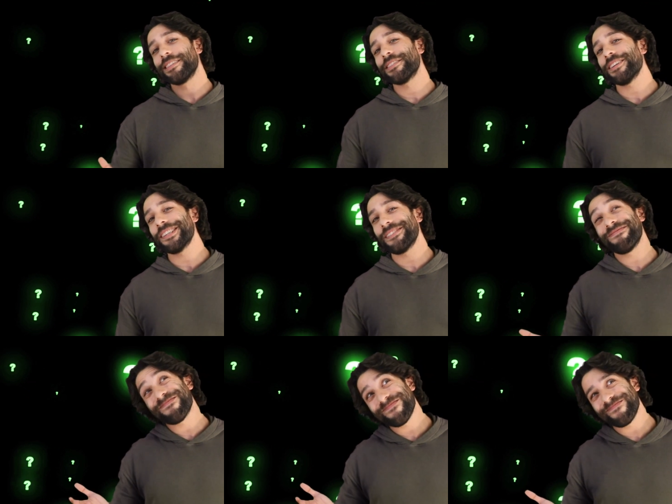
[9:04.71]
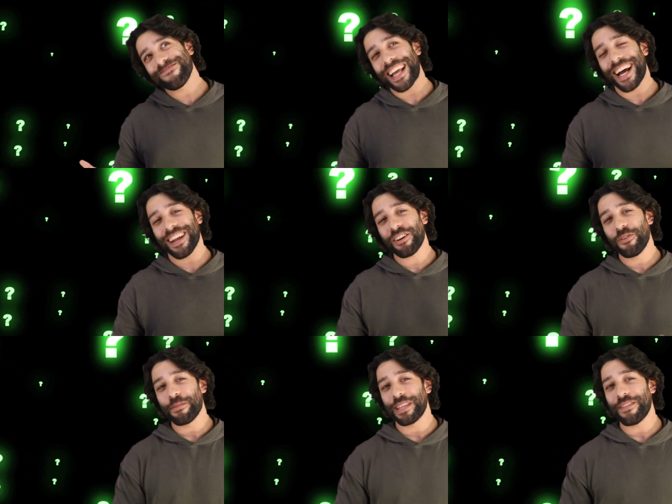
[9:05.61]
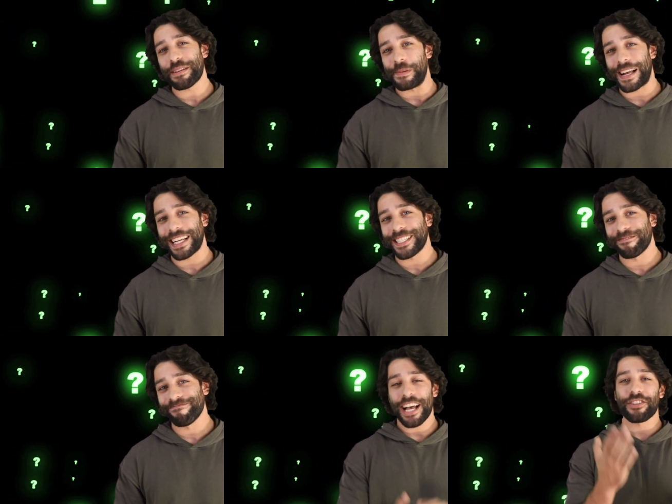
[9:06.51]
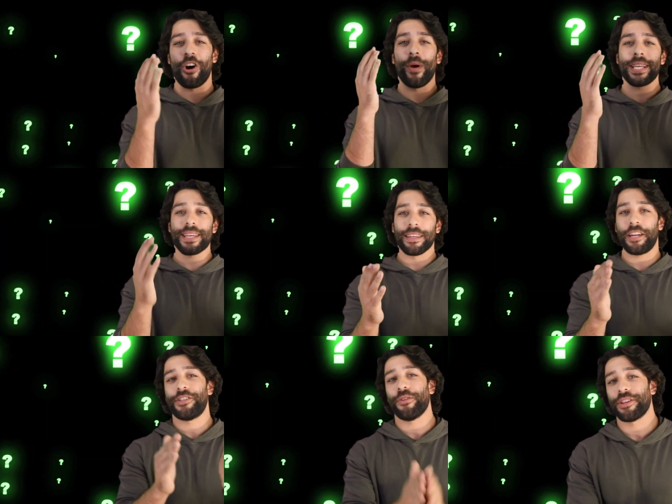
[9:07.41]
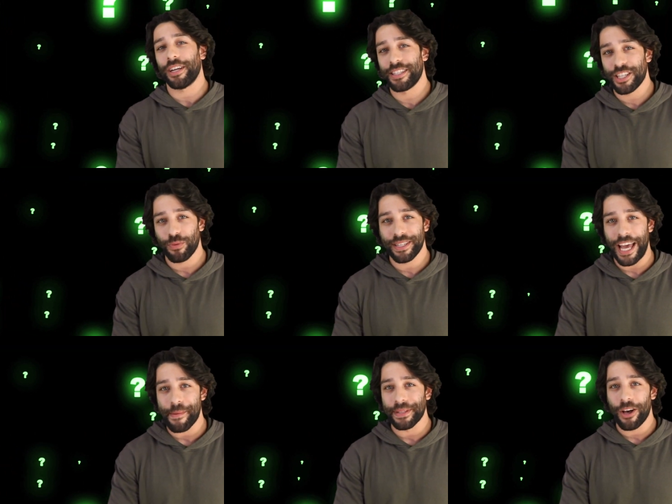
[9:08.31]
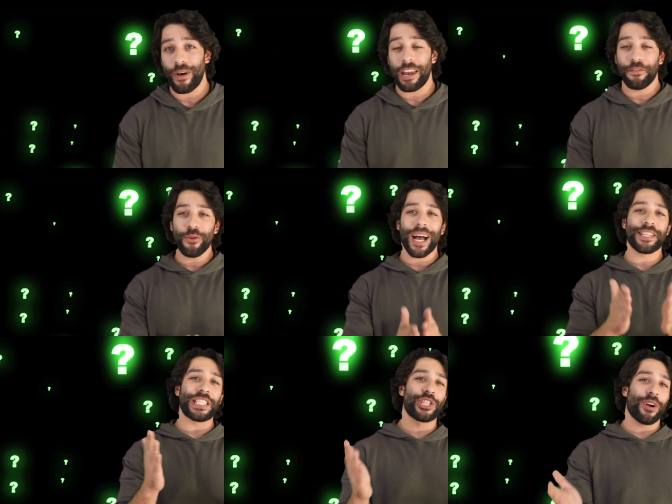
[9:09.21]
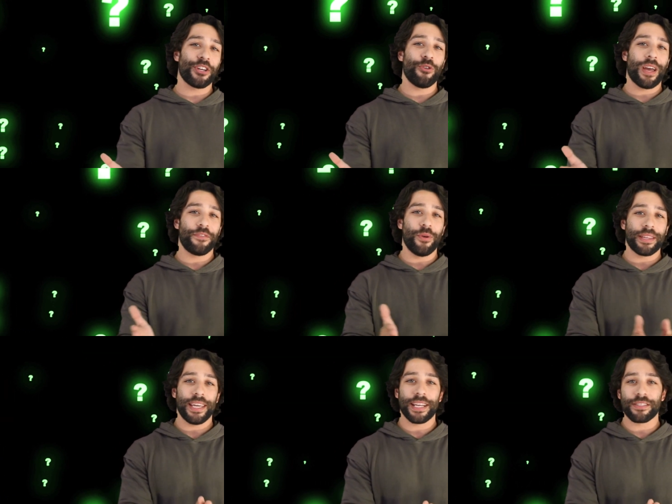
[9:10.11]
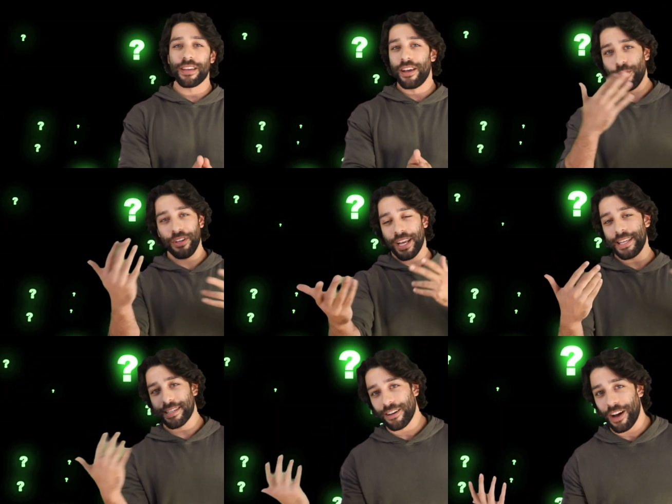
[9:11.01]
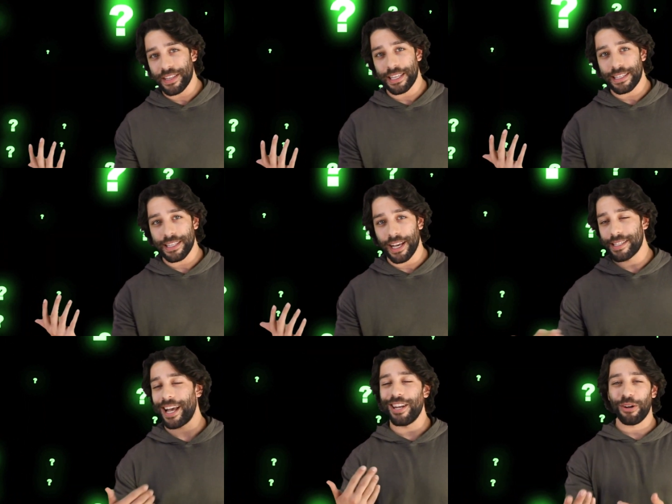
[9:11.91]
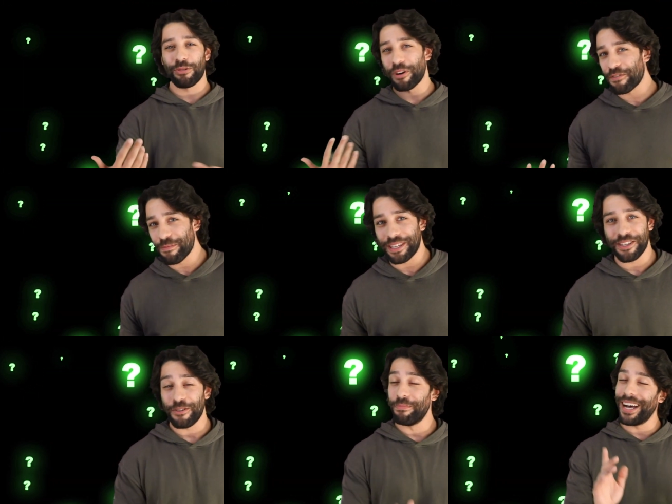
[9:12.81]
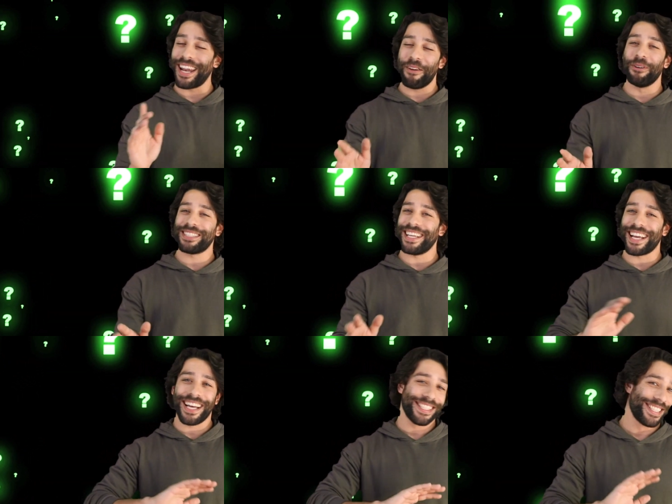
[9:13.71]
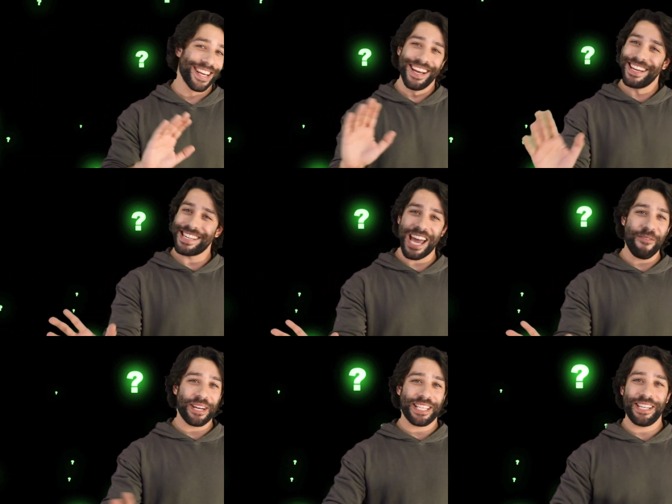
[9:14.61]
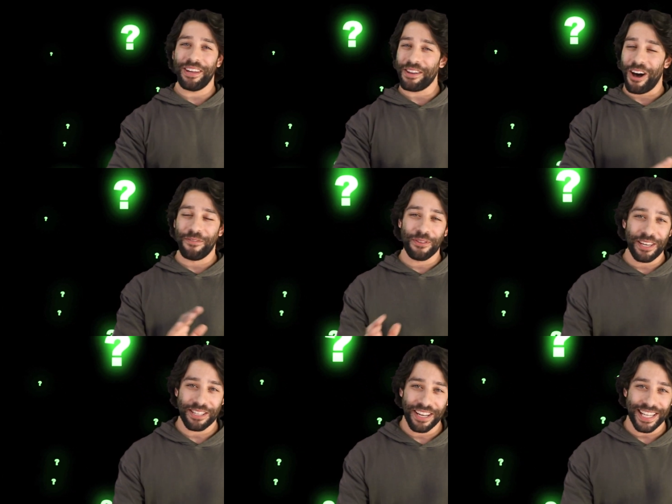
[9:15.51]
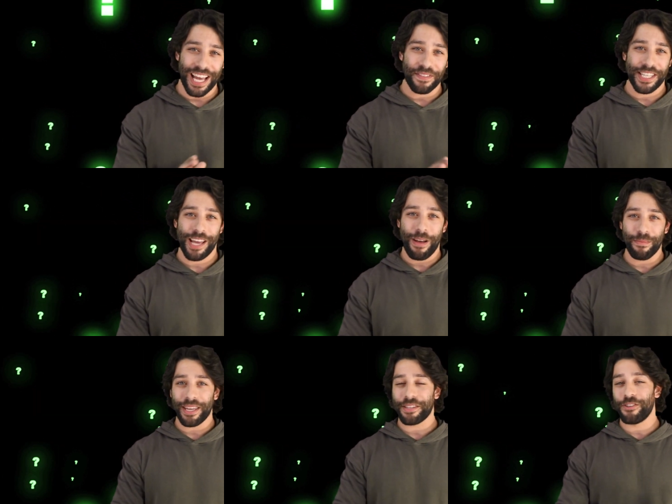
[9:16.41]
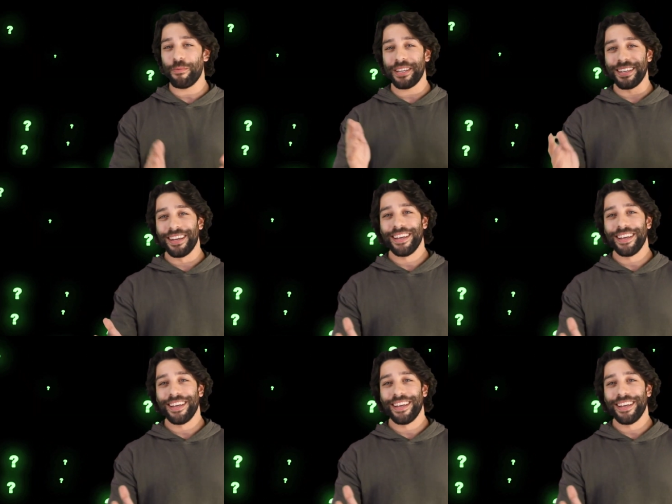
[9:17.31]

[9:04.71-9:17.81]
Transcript: So, mm, I don't know who to believe anymore, guys. As always, let us know your thoughts on this one down below, and if you guys enjoy our new way of doing things, where you guys could obviously see us. I know, it's weird for me too, but I will say, guys, can't wait to see all the awful things you guys have to say about me, assuming